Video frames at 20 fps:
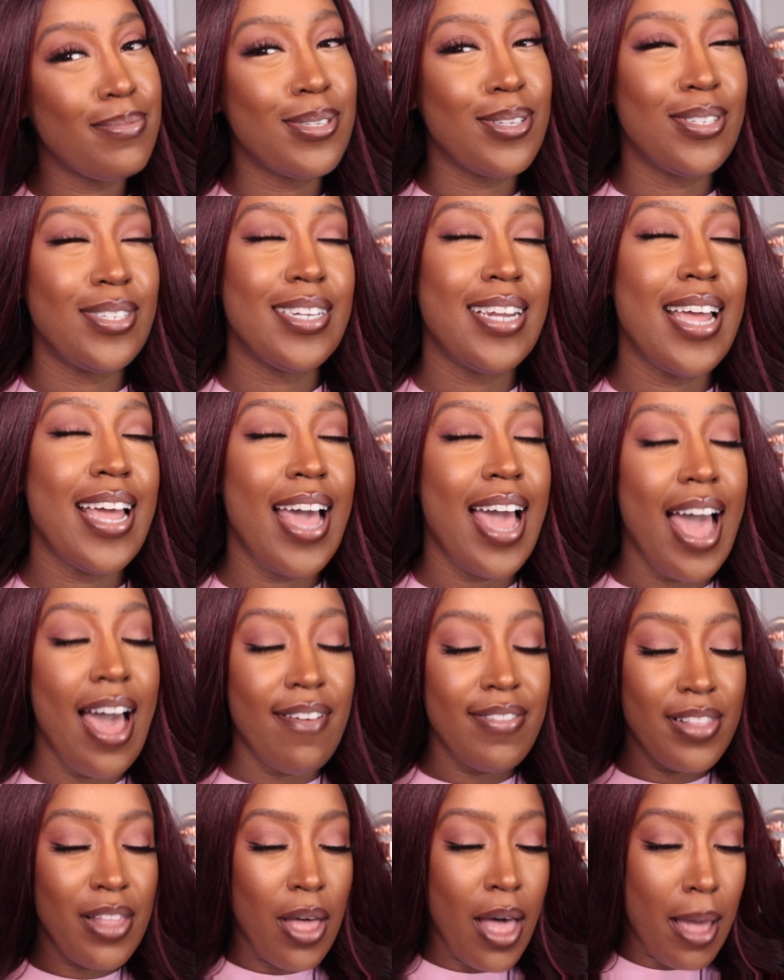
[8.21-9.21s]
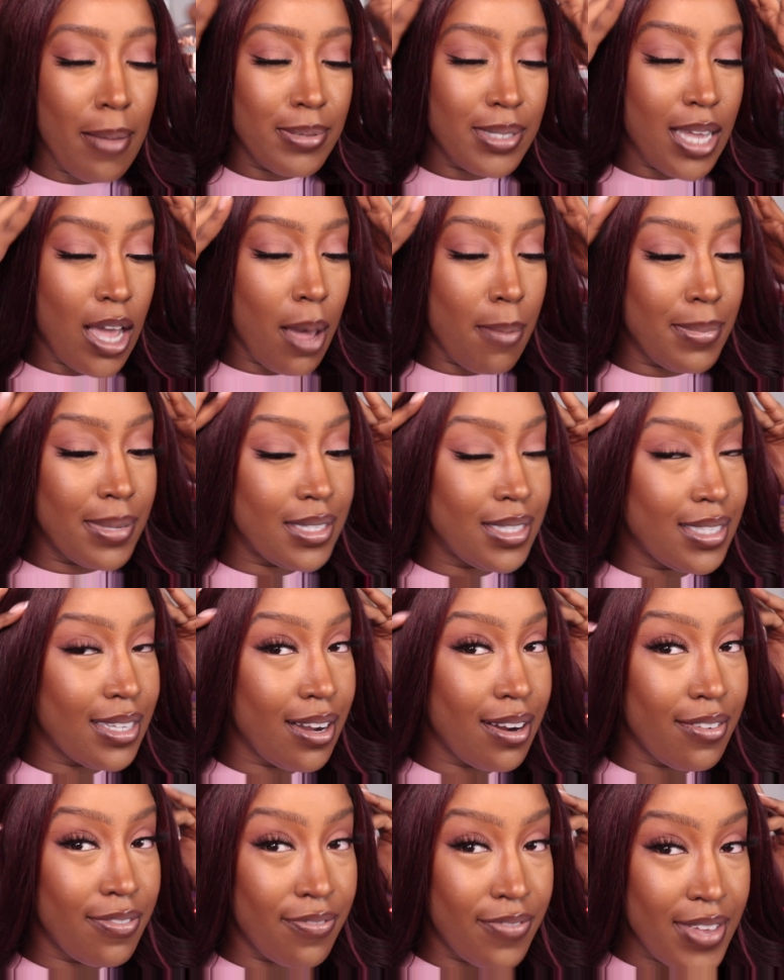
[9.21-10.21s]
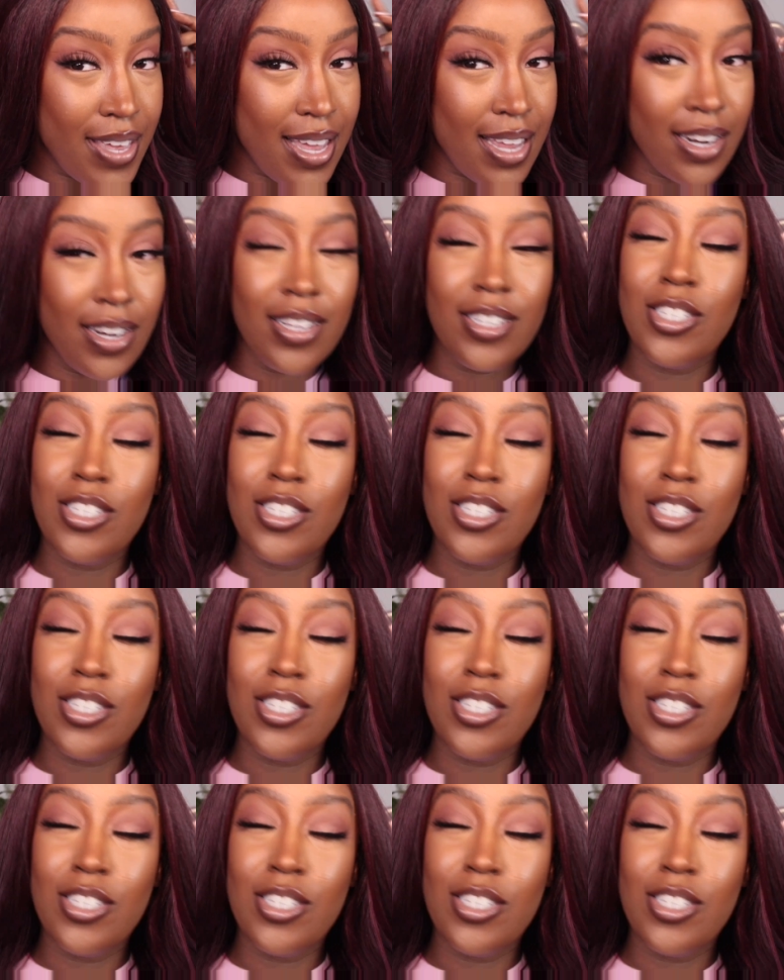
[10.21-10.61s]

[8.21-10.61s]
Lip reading: So today I have a little update on Miss Seraphine.